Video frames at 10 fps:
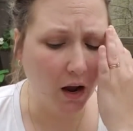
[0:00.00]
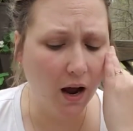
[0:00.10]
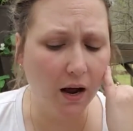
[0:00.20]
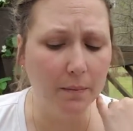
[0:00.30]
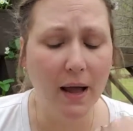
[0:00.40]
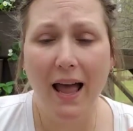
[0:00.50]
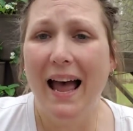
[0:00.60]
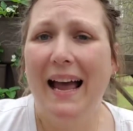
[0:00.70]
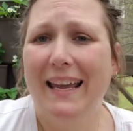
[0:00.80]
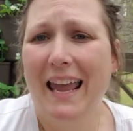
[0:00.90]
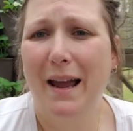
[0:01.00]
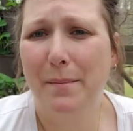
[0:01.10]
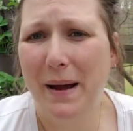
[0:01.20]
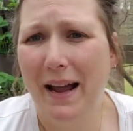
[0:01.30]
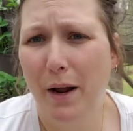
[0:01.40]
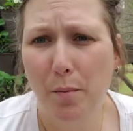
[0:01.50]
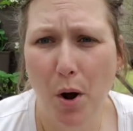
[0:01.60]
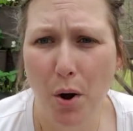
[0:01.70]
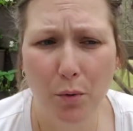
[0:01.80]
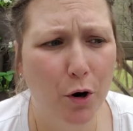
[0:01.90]
I can't buy a
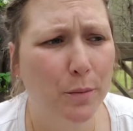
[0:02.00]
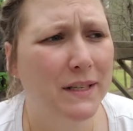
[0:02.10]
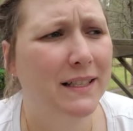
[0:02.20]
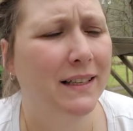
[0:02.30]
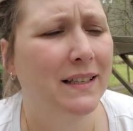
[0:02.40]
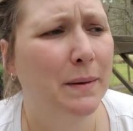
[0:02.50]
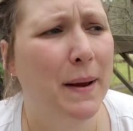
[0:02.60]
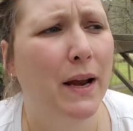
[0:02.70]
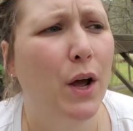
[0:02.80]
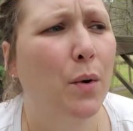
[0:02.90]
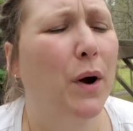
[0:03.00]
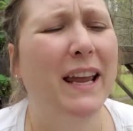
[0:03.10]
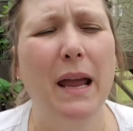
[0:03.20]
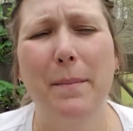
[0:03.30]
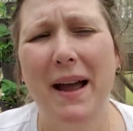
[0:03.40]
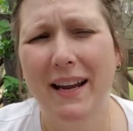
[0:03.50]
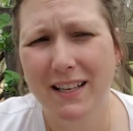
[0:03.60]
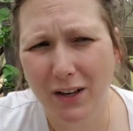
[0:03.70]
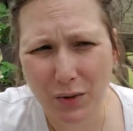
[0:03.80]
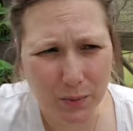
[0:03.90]
Paul Robeson tomato. I can't buy a
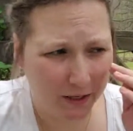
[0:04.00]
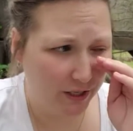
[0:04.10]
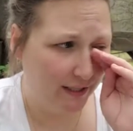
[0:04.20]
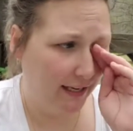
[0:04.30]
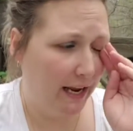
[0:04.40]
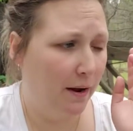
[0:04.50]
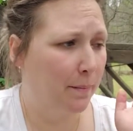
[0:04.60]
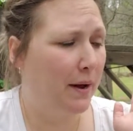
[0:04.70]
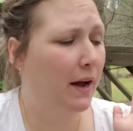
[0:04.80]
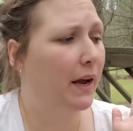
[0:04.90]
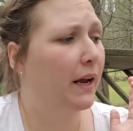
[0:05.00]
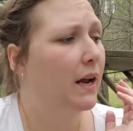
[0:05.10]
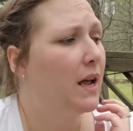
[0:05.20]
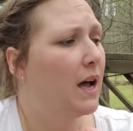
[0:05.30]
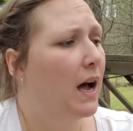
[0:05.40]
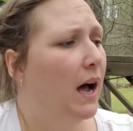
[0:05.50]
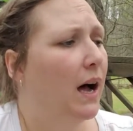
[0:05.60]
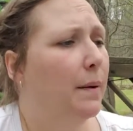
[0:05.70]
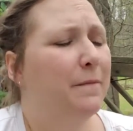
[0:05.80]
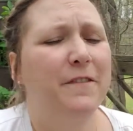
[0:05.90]
Dr. Witchy's. I can't buy
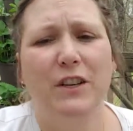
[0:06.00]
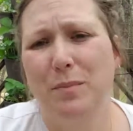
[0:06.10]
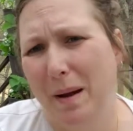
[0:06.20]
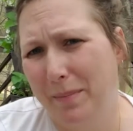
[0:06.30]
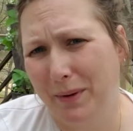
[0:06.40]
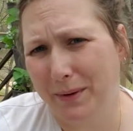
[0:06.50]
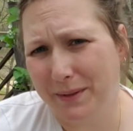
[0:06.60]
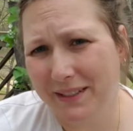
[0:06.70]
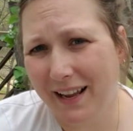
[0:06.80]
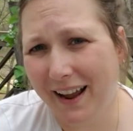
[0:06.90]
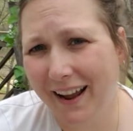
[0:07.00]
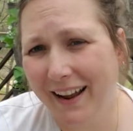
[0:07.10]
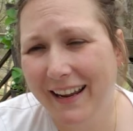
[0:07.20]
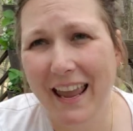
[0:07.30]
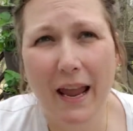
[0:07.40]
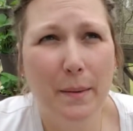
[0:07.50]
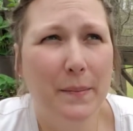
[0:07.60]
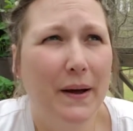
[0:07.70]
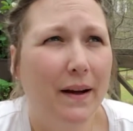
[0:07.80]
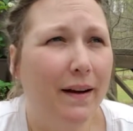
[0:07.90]
fish peppers. I can't
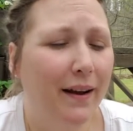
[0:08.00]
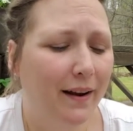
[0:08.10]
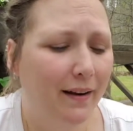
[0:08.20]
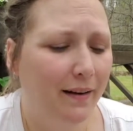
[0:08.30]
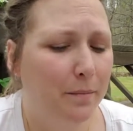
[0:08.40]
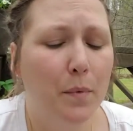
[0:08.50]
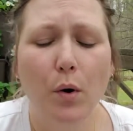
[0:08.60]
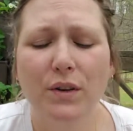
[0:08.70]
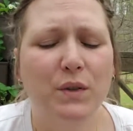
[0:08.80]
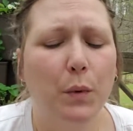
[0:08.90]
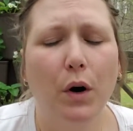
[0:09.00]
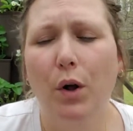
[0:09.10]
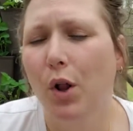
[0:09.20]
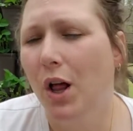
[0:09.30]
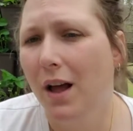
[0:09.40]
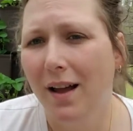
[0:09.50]
buy mocha swirl